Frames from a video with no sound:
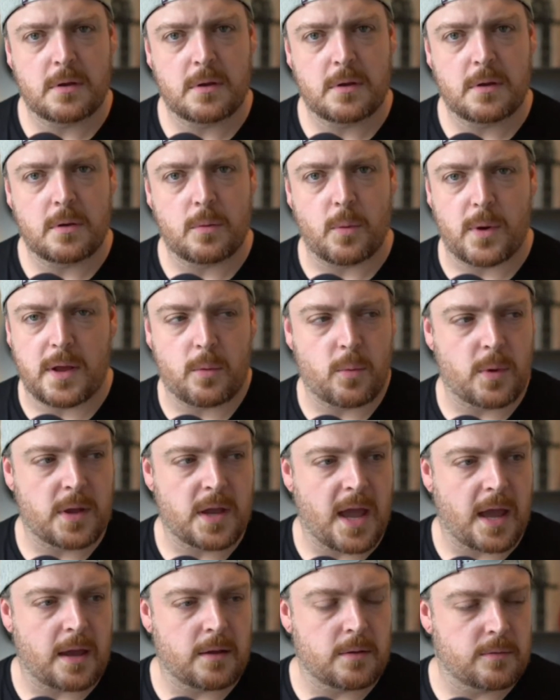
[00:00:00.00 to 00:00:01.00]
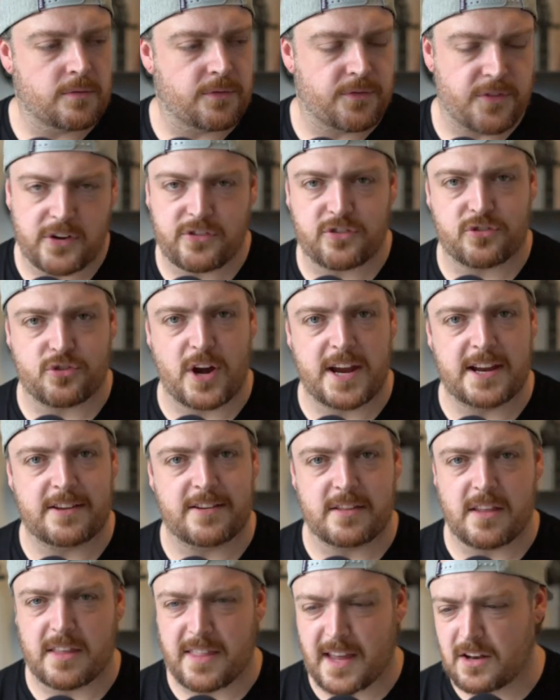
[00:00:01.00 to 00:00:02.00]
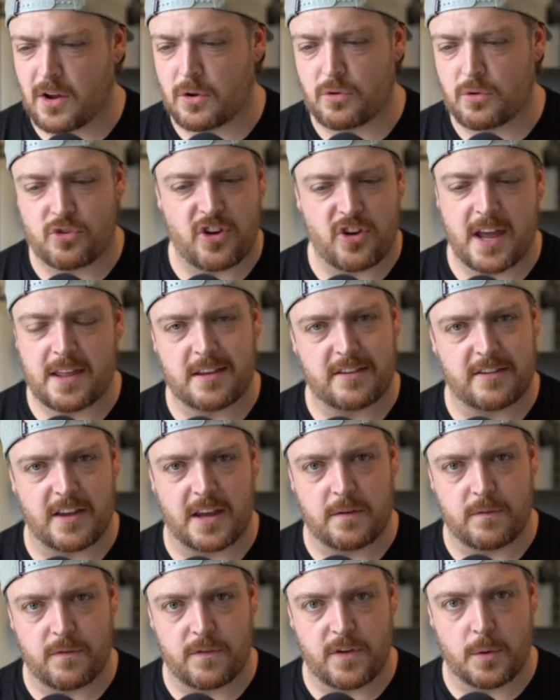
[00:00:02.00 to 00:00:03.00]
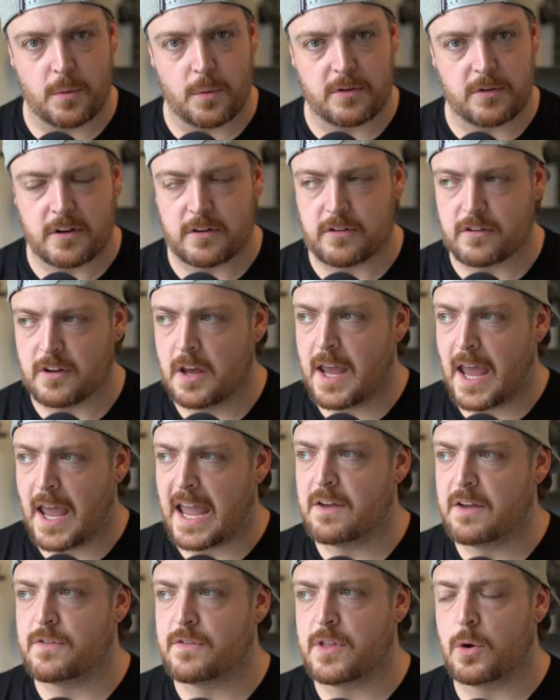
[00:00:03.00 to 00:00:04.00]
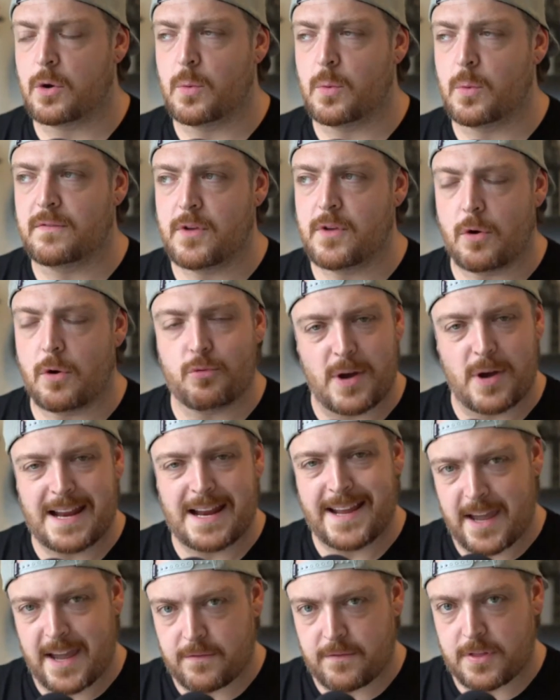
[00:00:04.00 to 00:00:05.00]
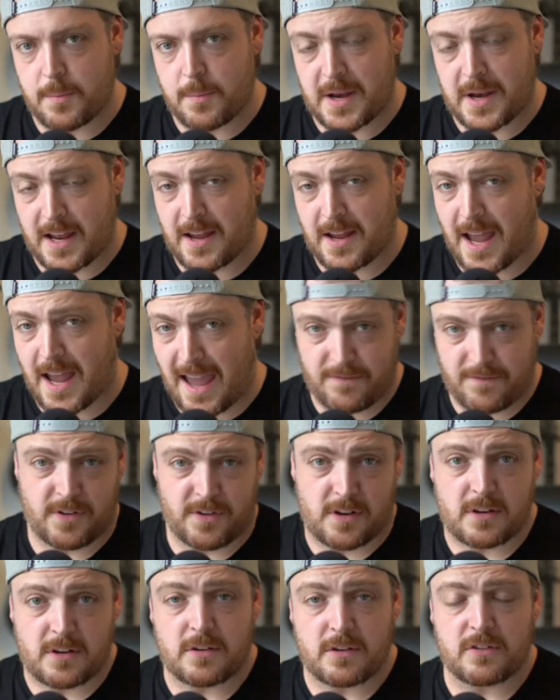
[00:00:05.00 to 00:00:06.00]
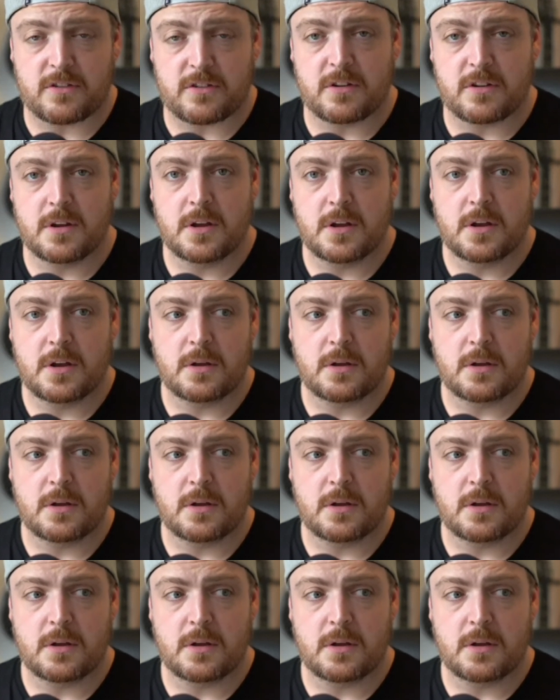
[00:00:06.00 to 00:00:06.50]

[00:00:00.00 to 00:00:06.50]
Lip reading: We get frustrated that they don't share the same view as us, even though we've not really given them any evidence